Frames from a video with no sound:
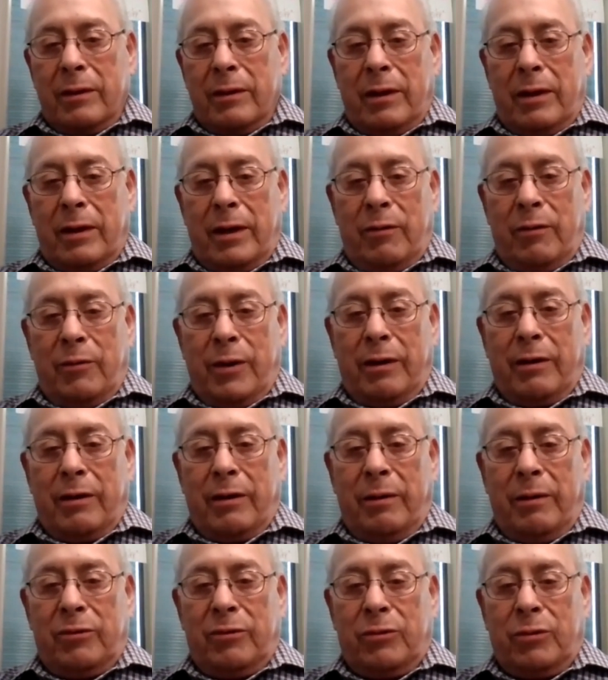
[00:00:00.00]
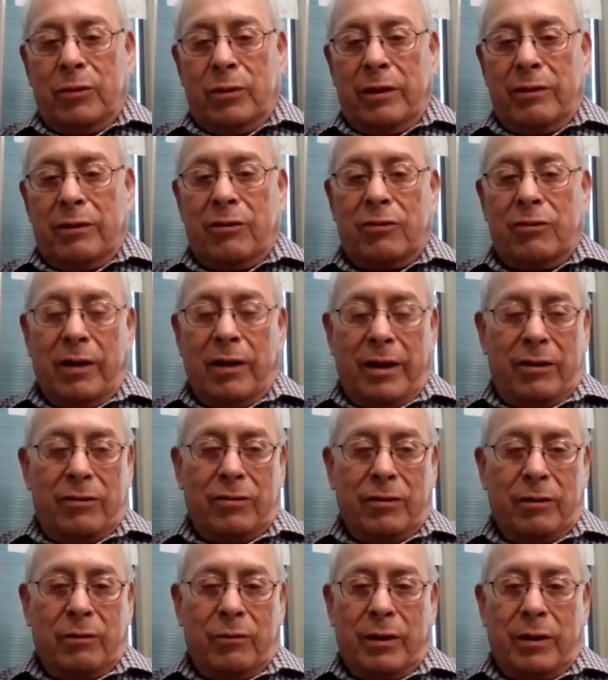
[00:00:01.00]
when it comes to
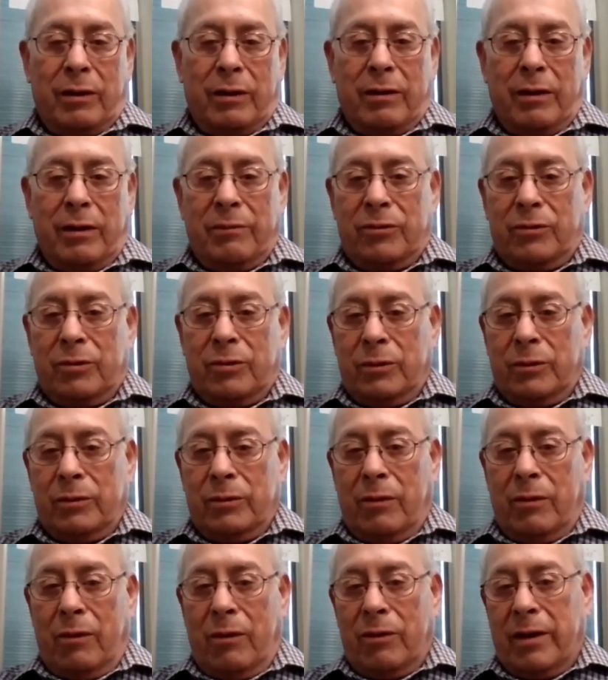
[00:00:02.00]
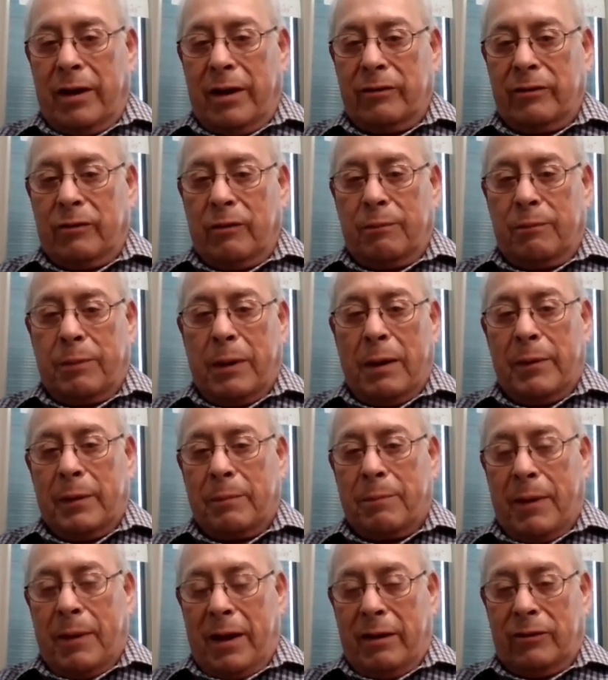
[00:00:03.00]
legislation, when it comes to all kinds of
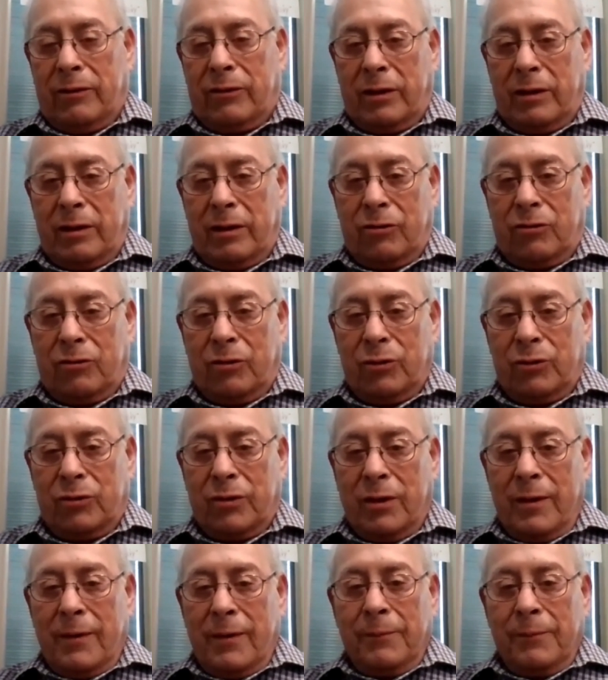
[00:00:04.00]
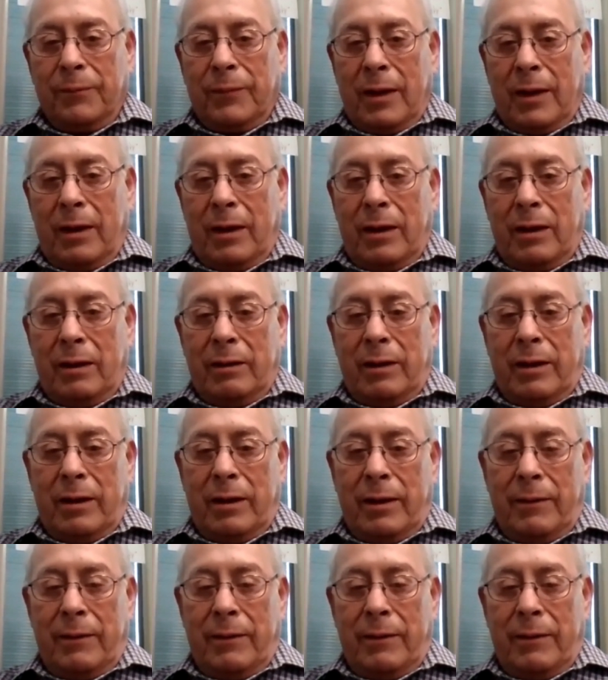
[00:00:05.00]
public policy issues. And